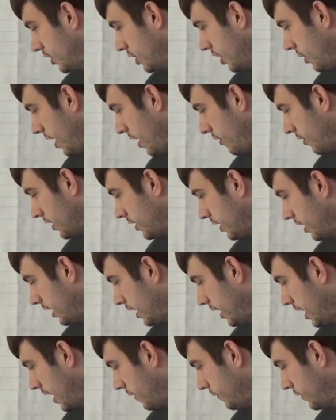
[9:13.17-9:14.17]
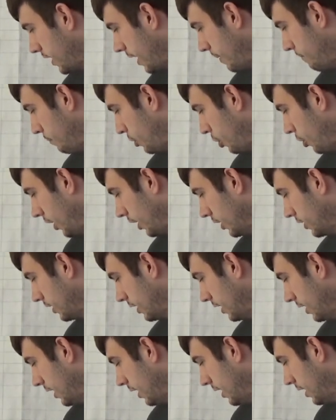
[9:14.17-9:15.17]
So Ericsson can have 10
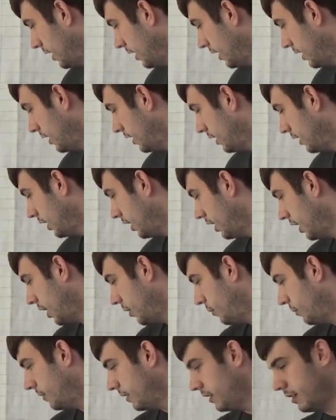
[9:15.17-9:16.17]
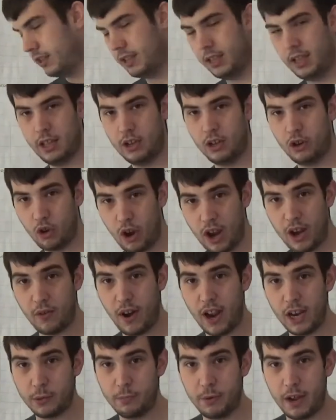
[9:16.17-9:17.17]
points. You know, great
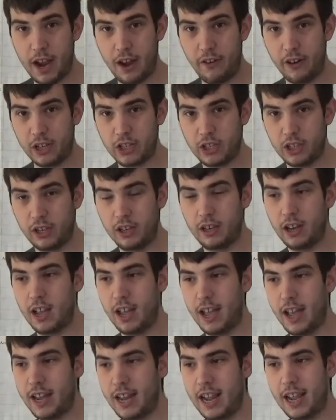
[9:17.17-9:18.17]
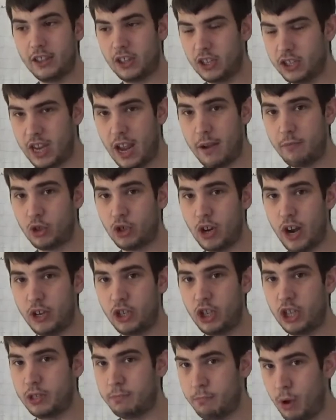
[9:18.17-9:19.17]
race by Ericsson. And he had the same
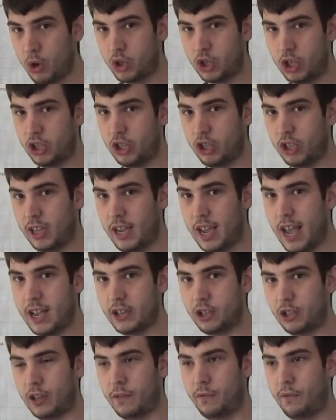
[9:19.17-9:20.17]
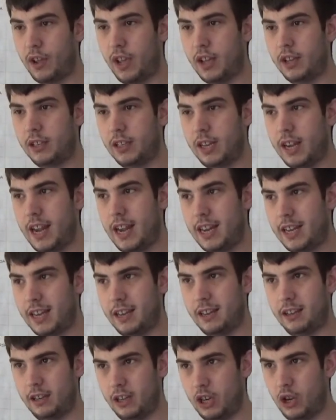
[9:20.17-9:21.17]
strategy as most of the other cars on the field. He
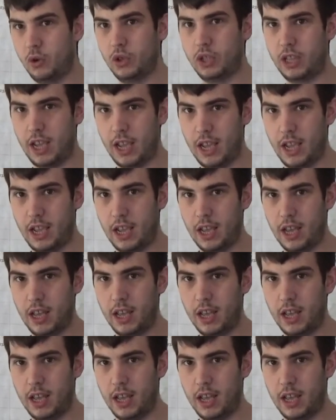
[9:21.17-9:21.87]
didn't use the...